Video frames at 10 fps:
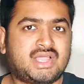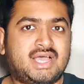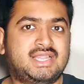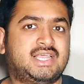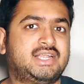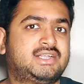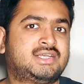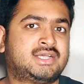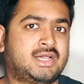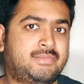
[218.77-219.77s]
I liked
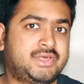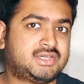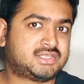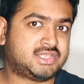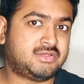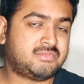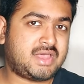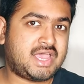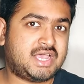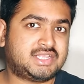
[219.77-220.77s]
Kabir's theme,
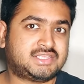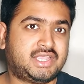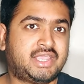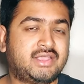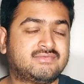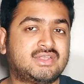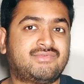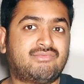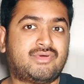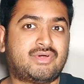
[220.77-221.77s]
as it gives
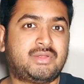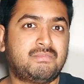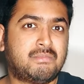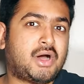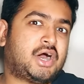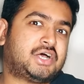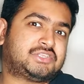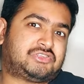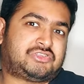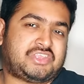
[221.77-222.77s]
off a very
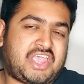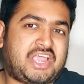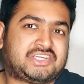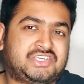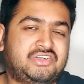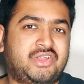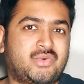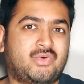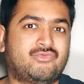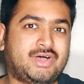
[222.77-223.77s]
mass action
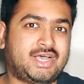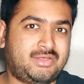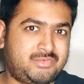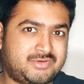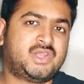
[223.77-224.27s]
hero vibe.